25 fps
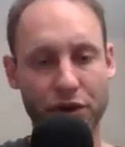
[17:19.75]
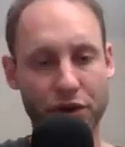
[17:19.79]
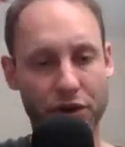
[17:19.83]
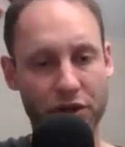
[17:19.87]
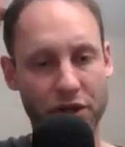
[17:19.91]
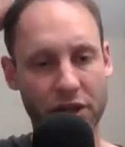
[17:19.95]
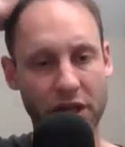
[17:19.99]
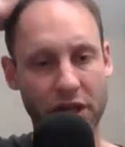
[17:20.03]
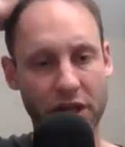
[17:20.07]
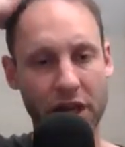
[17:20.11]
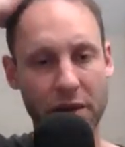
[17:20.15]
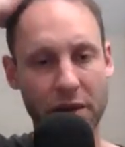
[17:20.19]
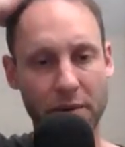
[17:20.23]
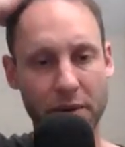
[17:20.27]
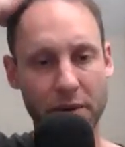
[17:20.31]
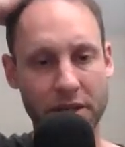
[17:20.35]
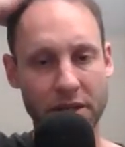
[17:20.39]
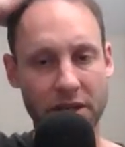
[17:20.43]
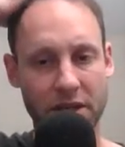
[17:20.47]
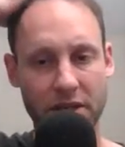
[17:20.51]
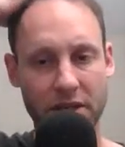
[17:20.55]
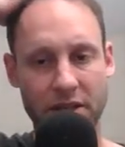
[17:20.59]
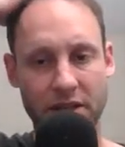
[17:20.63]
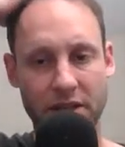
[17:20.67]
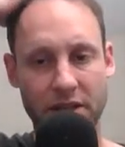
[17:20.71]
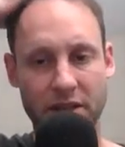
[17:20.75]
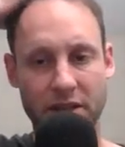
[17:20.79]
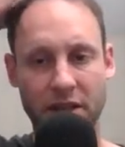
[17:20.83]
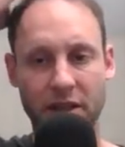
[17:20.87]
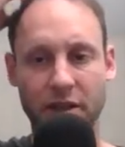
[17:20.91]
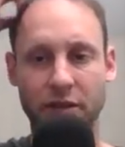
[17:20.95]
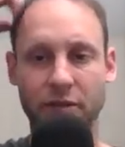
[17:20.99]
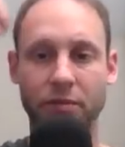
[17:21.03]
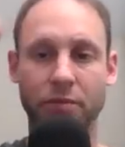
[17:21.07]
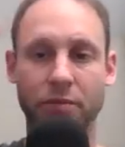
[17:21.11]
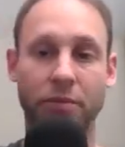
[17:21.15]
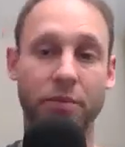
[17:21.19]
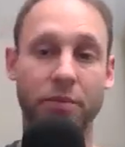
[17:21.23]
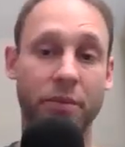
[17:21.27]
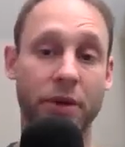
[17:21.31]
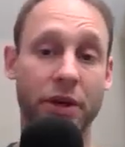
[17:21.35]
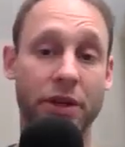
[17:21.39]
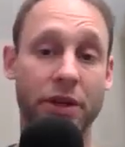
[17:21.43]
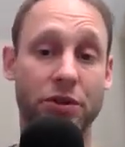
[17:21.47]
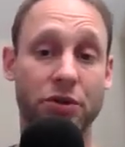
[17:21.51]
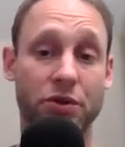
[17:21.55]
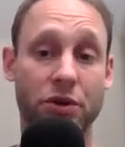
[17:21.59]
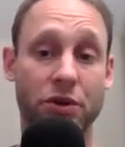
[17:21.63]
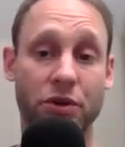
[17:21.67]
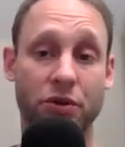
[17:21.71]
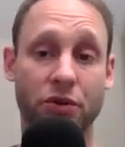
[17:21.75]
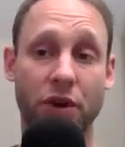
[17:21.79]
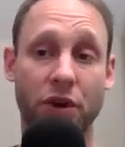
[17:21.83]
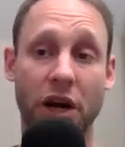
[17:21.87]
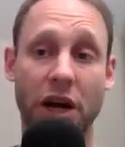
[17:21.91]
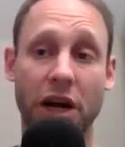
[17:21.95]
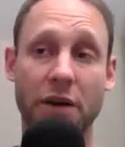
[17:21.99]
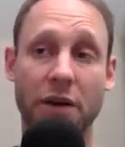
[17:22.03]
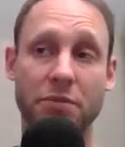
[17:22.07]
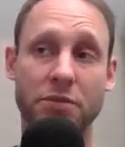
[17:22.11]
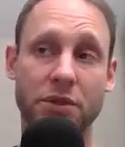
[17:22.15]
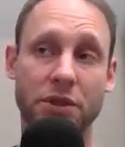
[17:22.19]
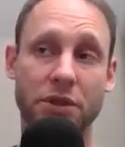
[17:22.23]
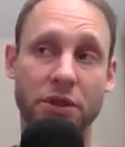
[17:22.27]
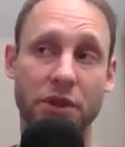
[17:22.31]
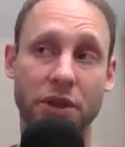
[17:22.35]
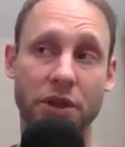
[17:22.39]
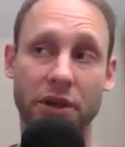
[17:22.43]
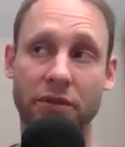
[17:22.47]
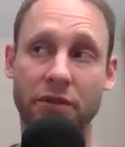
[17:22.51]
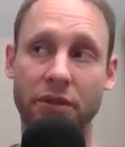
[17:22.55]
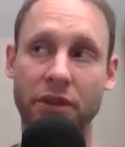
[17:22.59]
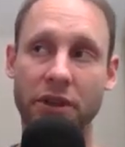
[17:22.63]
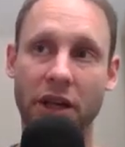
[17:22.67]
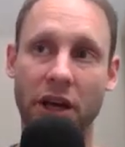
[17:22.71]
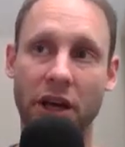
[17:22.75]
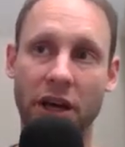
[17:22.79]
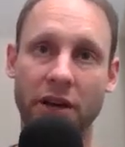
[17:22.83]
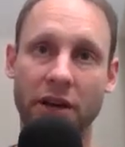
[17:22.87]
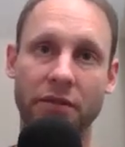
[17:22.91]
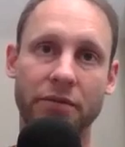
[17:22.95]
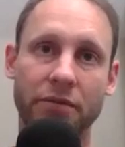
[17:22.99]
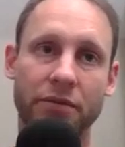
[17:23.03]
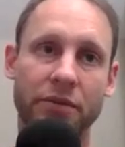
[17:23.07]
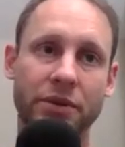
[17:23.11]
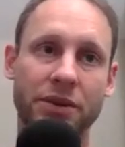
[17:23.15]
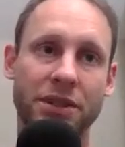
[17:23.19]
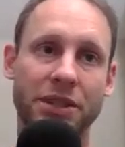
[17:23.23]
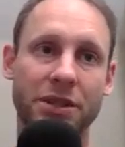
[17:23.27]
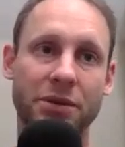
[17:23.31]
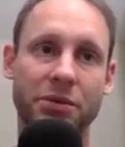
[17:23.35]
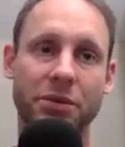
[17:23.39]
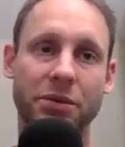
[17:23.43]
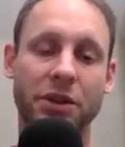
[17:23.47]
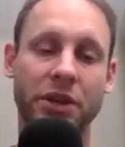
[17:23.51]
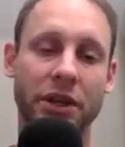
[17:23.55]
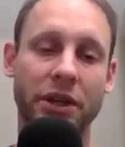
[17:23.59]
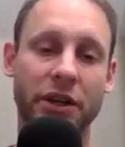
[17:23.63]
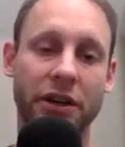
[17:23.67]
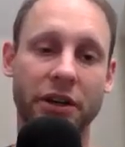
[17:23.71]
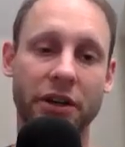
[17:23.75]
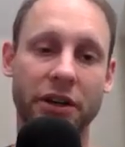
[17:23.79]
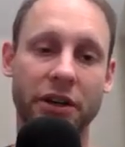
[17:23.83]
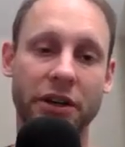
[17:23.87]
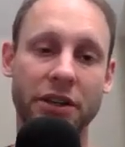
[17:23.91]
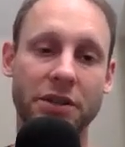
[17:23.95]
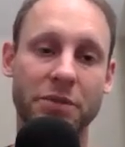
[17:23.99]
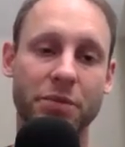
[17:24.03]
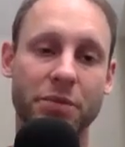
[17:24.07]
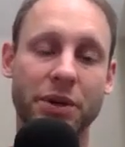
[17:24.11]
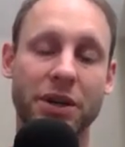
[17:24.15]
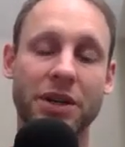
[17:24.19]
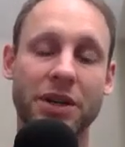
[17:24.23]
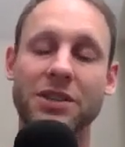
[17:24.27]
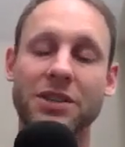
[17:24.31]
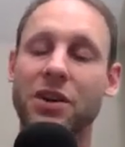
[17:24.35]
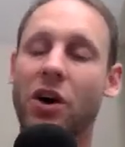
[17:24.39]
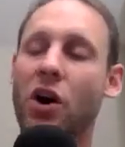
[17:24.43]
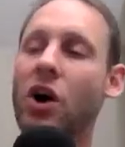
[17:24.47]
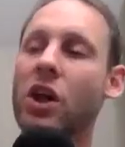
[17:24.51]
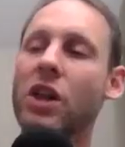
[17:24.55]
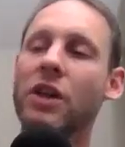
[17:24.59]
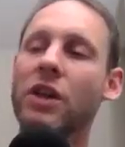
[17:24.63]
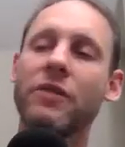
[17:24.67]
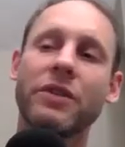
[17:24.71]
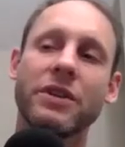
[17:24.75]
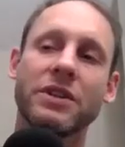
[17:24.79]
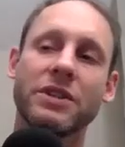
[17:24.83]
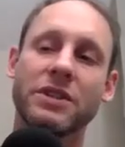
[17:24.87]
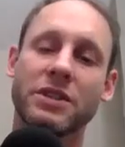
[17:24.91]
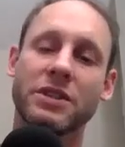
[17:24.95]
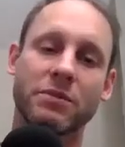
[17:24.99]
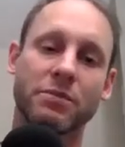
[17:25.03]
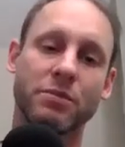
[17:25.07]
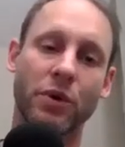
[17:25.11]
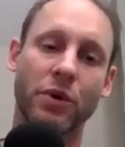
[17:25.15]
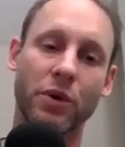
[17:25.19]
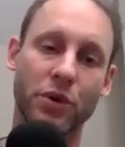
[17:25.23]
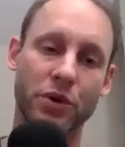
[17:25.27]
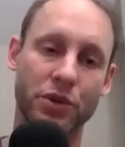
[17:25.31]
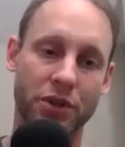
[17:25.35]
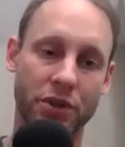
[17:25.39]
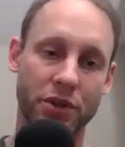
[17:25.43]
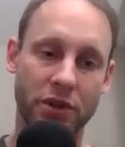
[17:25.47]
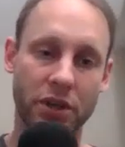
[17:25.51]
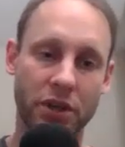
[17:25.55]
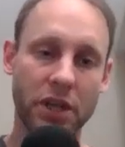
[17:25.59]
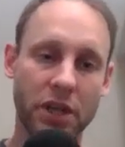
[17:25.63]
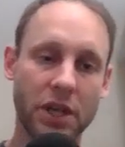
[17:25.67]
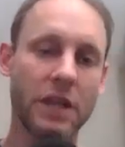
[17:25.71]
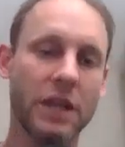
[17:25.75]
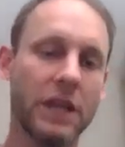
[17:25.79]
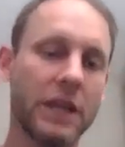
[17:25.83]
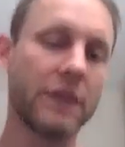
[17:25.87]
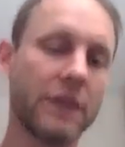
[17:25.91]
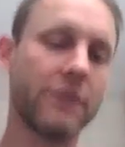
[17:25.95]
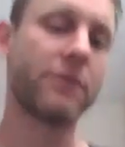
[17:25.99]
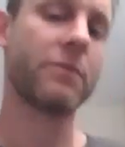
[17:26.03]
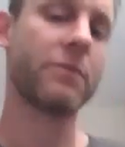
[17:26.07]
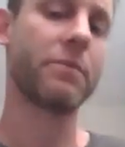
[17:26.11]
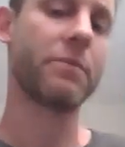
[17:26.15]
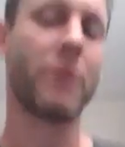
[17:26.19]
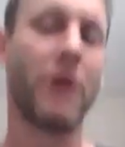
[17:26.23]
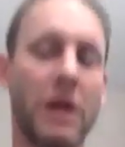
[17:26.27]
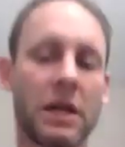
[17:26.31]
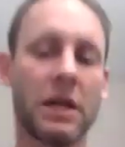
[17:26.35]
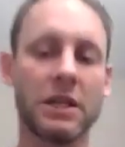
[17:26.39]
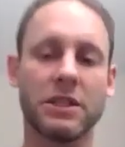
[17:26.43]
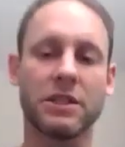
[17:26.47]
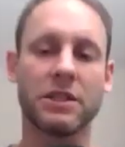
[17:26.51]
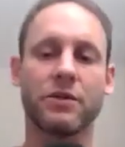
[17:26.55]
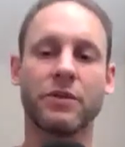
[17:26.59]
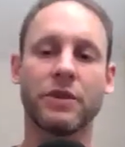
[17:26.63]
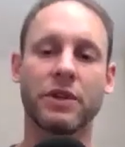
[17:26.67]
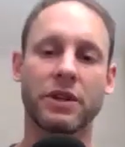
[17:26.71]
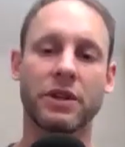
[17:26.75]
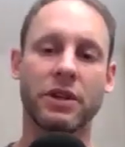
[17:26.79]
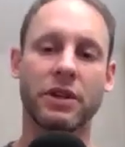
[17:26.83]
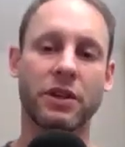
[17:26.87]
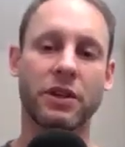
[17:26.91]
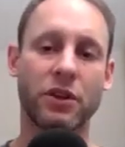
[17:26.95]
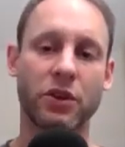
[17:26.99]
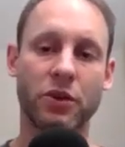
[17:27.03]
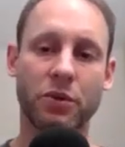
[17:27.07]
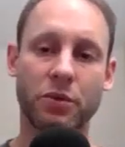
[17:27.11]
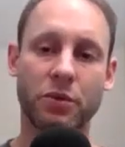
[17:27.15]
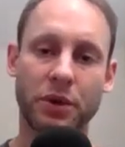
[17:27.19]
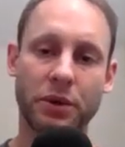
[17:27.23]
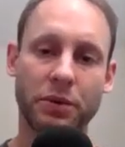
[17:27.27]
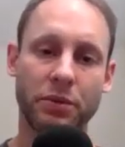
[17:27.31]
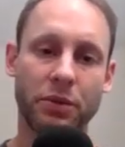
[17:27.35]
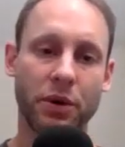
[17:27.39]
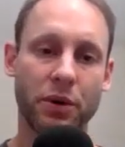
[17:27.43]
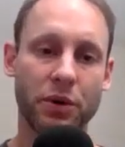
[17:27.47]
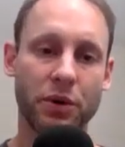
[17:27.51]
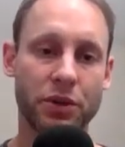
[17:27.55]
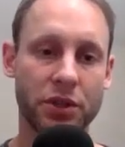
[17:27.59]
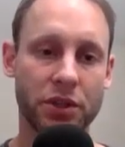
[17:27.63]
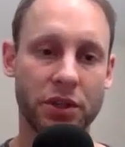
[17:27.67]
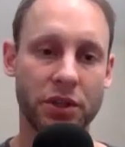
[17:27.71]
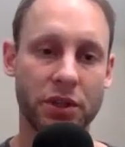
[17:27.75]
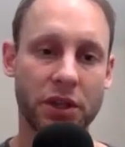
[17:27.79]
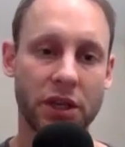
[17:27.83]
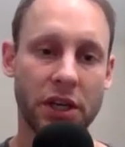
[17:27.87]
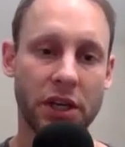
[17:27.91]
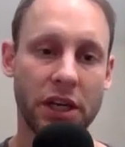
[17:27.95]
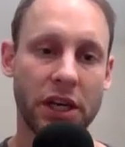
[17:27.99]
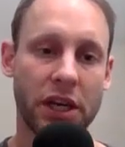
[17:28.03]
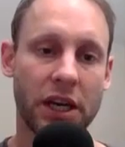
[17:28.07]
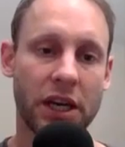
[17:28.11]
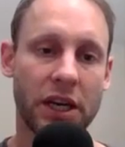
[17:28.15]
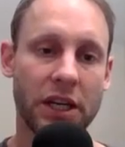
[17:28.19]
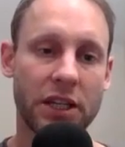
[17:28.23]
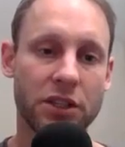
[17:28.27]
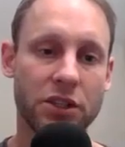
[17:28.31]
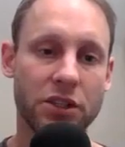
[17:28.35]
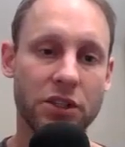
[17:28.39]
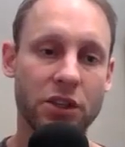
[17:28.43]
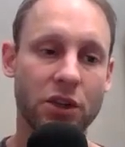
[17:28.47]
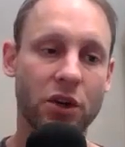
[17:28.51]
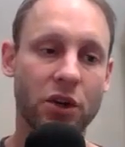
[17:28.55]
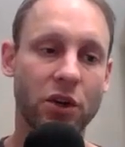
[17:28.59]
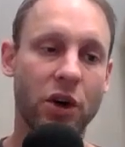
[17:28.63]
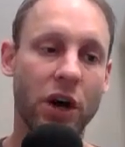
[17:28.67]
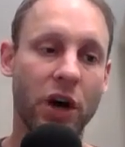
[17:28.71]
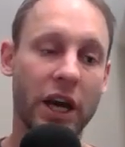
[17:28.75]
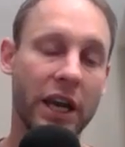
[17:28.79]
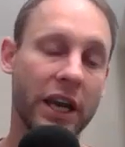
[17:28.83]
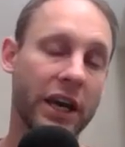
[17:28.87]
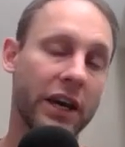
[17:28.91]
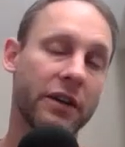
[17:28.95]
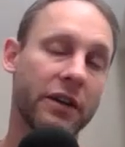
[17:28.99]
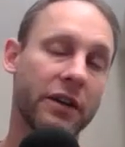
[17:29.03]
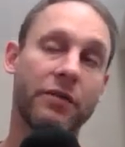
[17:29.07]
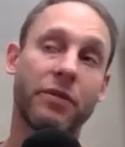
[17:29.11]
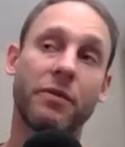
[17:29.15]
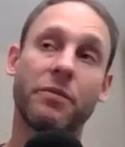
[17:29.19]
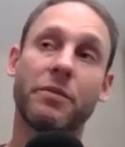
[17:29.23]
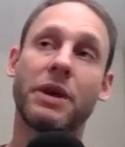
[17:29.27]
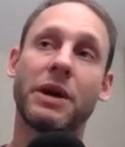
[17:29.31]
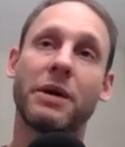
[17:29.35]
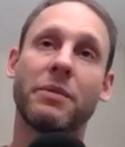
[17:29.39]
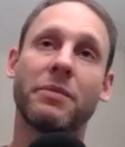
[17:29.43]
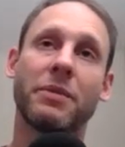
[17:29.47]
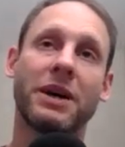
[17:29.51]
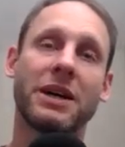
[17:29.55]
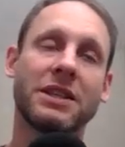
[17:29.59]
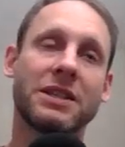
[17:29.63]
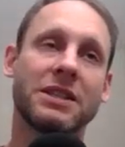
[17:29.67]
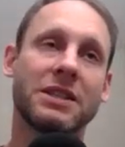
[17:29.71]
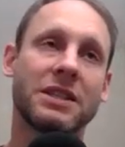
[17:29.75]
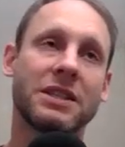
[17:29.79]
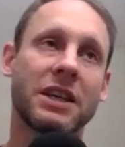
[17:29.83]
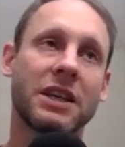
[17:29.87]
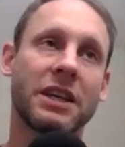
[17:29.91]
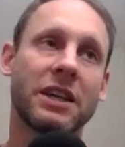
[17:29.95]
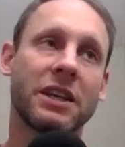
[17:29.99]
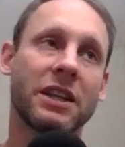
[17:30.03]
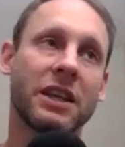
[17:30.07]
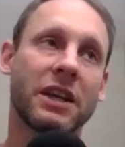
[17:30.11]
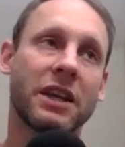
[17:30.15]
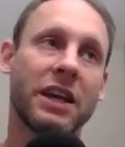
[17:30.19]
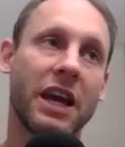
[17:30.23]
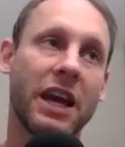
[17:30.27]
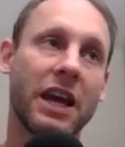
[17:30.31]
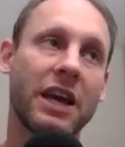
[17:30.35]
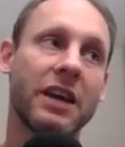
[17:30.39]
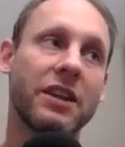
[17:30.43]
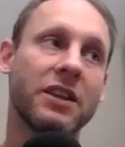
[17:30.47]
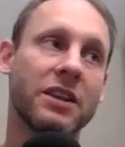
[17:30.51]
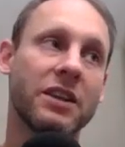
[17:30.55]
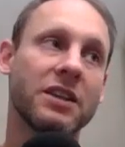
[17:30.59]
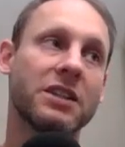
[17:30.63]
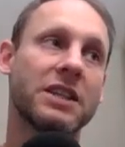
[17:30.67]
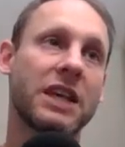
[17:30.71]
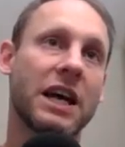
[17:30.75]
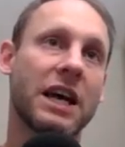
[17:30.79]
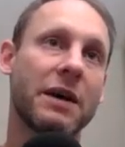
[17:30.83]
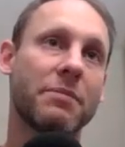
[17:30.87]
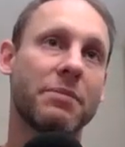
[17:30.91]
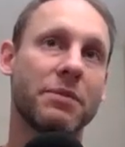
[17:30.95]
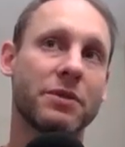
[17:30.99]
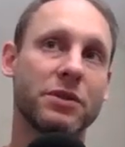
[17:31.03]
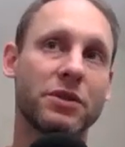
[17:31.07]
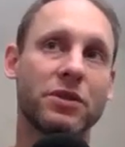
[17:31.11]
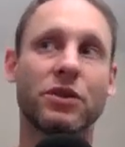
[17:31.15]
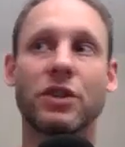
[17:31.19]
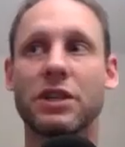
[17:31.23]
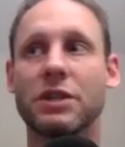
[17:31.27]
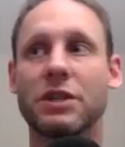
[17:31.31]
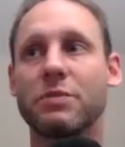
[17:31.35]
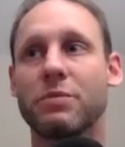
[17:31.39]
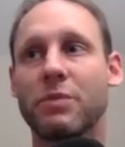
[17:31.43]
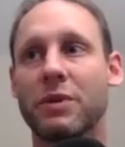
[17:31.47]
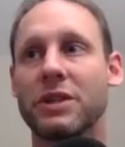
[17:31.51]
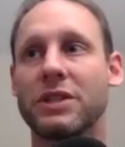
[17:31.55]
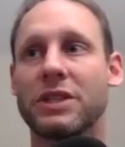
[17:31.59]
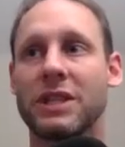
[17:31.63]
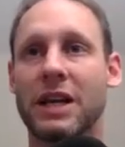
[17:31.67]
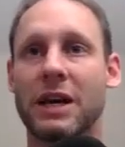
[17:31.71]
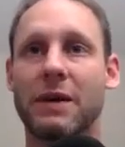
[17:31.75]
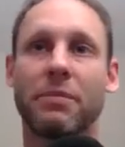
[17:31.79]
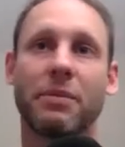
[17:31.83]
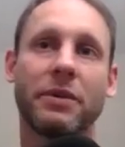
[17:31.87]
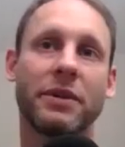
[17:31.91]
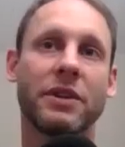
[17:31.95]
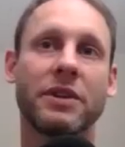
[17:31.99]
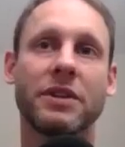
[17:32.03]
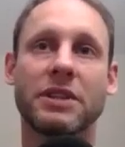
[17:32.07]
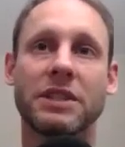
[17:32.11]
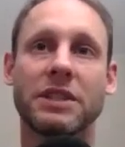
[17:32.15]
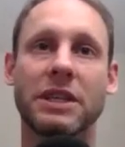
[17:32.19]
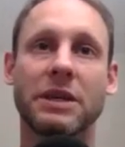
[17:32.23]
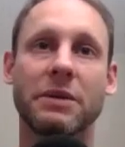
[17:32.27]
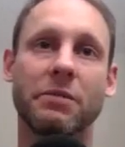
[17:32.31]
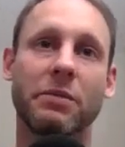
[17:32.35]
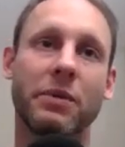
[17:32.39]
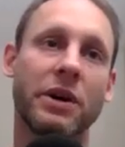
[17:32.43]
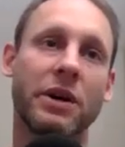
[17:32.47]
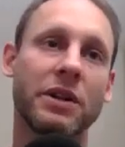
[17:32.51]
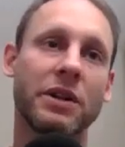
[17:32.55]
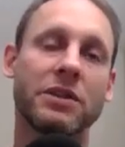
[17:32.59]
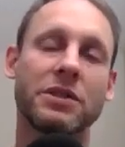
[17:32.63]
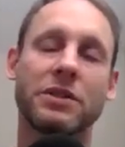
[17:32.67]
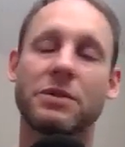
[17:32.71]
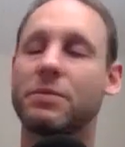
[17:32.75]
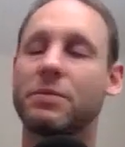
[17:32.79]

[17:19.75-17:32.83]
TA basically says that history rhymes and you have a lot of similarities because all of it is emotion. Even bots are written in human emotion. And so again, for me, I'm not saying like, hey, this happened, so this must happen in the same months.